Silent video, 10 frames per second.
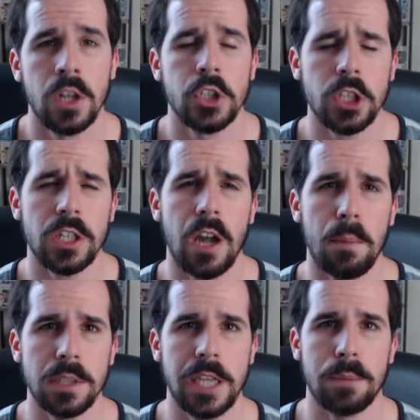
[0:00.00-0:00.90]
Just a
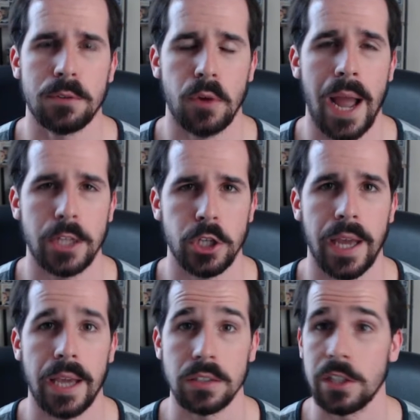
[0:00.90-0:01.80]
couple tips for hatching
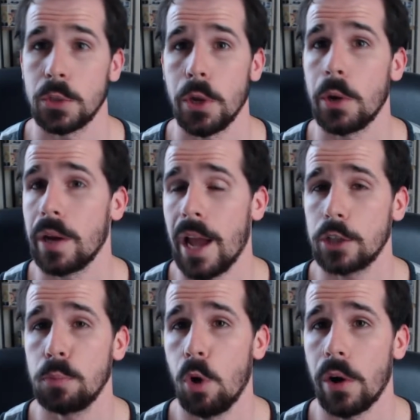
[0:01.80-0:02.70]
eggs, this way you can
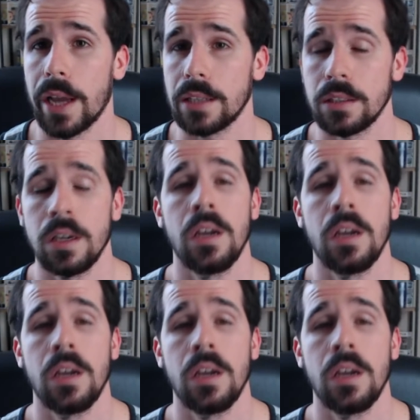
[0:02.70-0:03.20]
hatch more eggs.